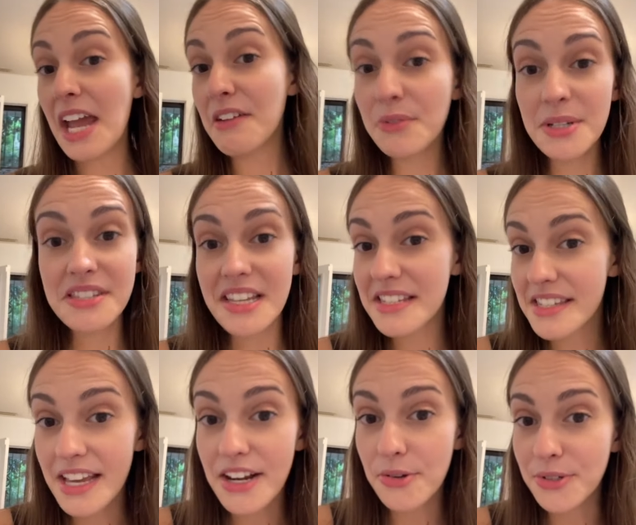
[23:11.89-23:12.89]
Everyone says
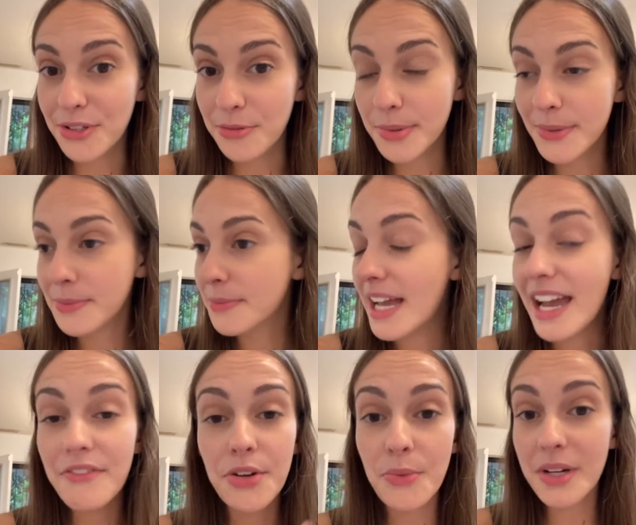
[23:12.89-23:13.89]
they know Coop.
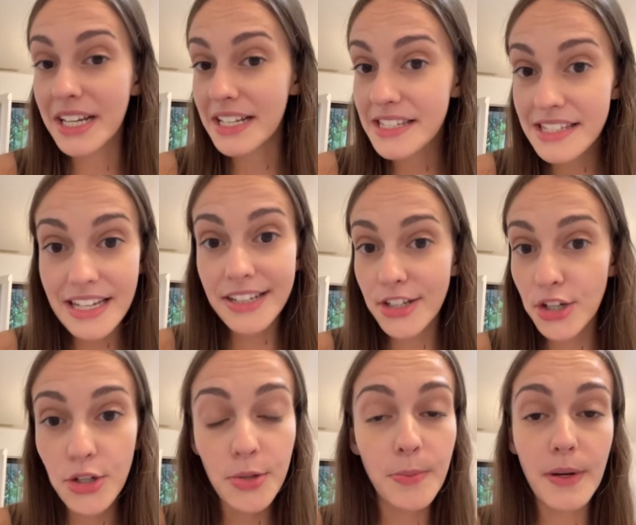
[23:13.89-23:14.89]
Everyone has seen
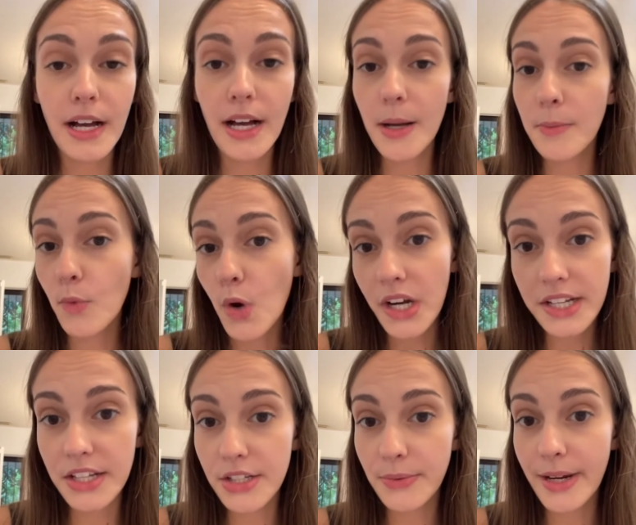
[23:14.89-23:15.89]
Coop
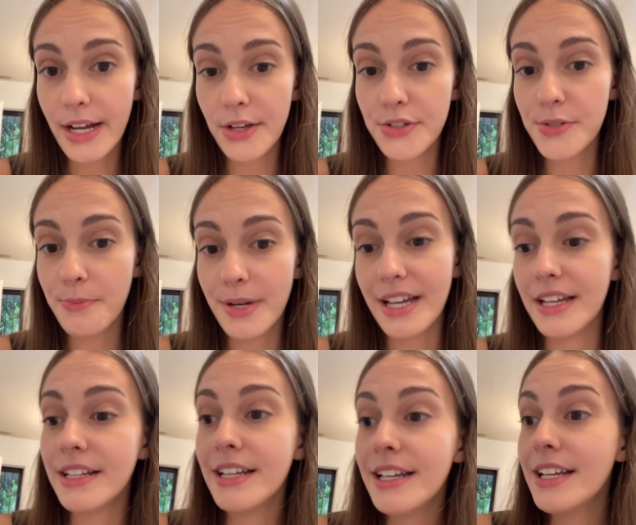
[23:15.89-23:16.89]
walking around,
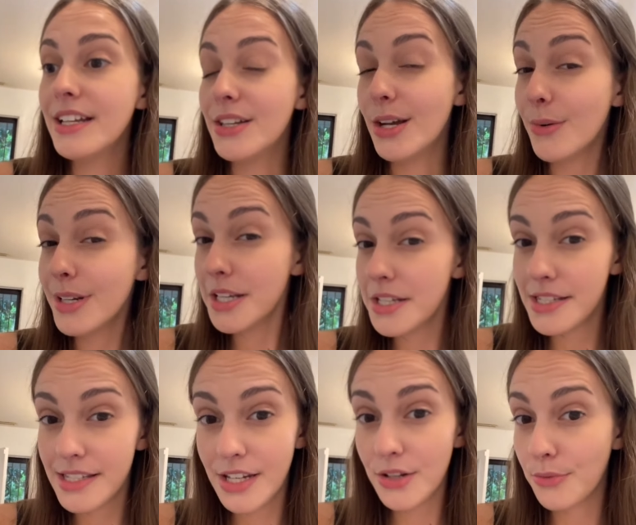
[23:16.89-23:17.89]
but no one has
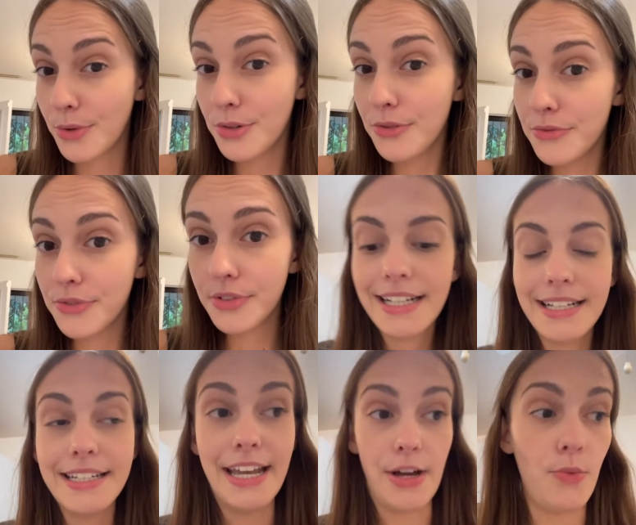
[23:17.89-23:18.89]
seen Roof.
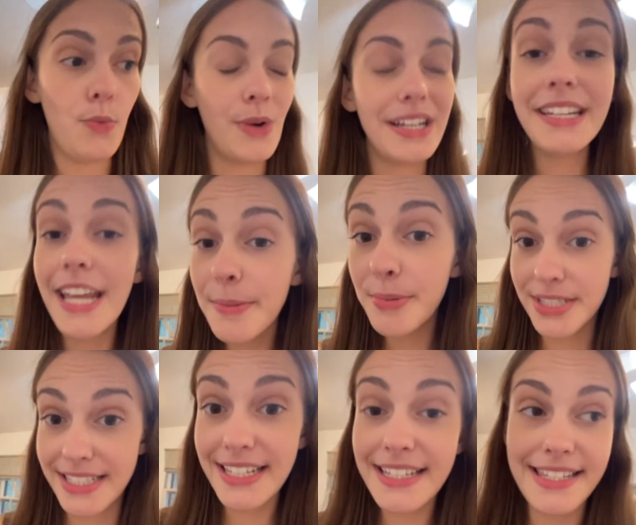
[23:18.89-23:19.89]
Now, one neighbor
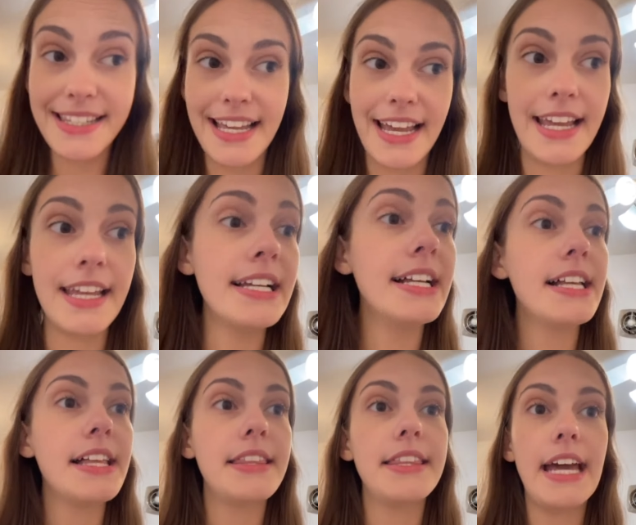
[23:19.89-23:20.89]
did say
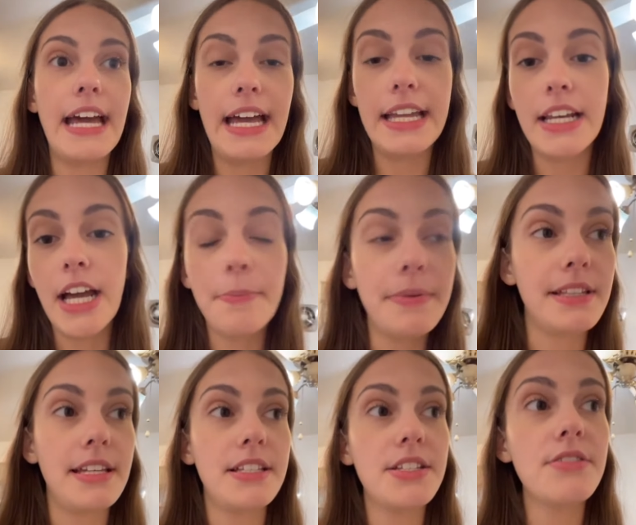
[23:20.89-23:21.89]
that up
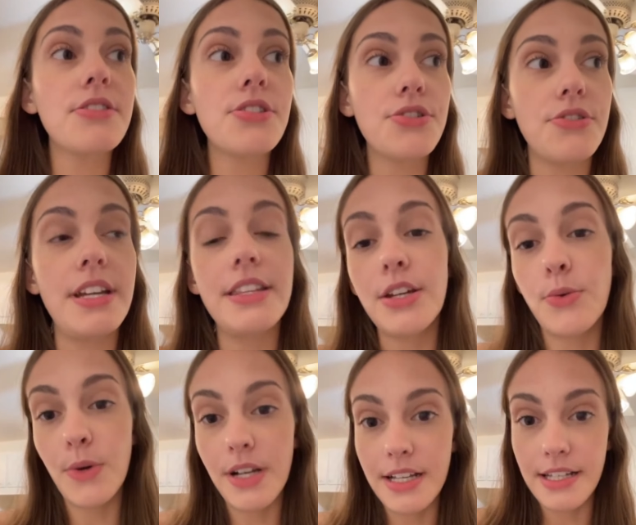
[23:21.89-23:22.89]
at the end of the street
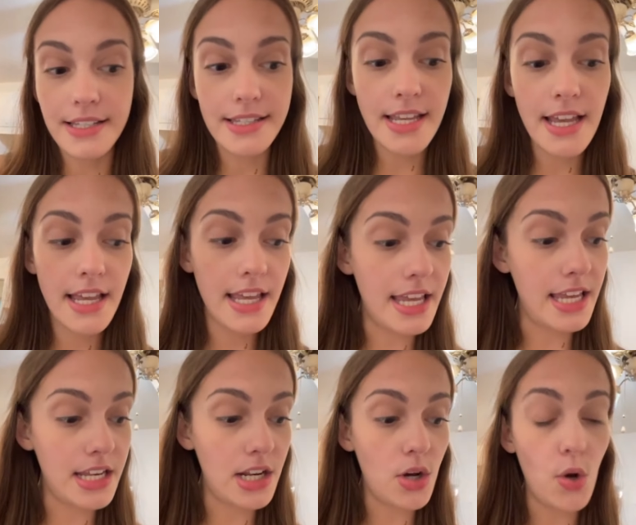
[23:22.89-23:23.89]
there was
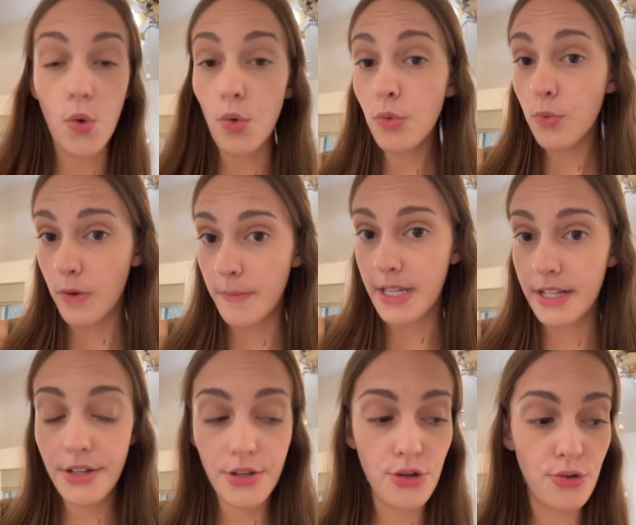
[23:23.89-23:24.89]
an old
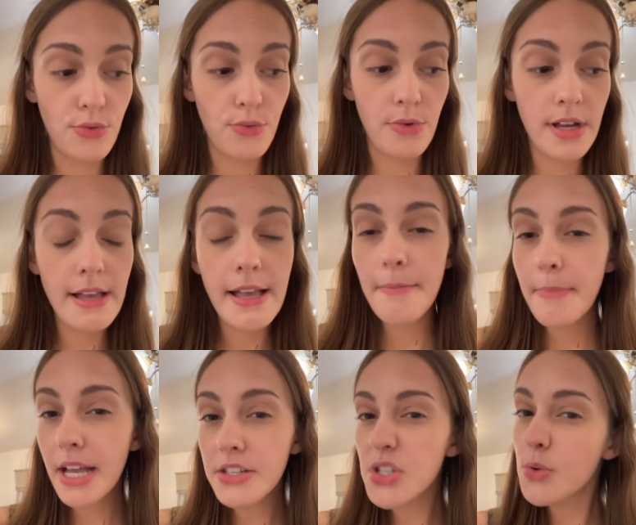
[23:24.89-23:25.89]
woman who
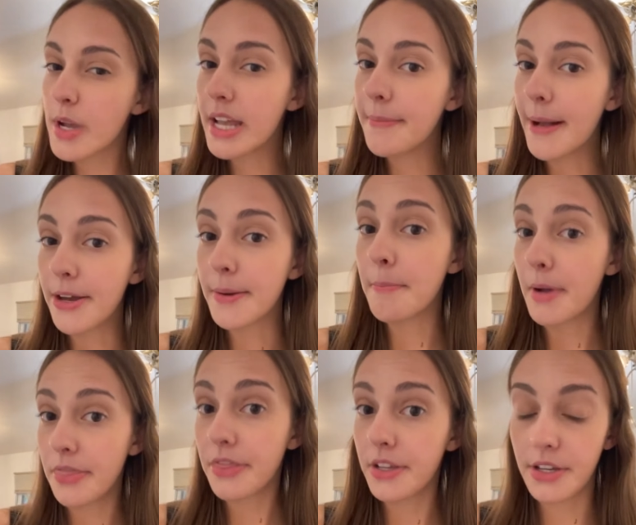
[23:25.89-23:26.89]
passed away about a
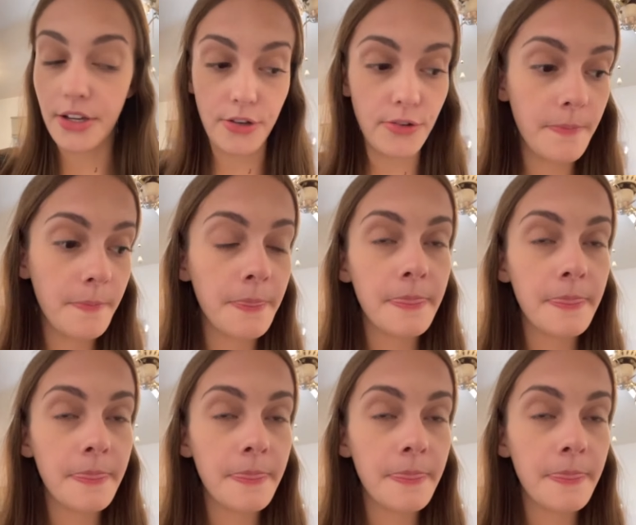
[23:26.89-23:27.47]
month ago,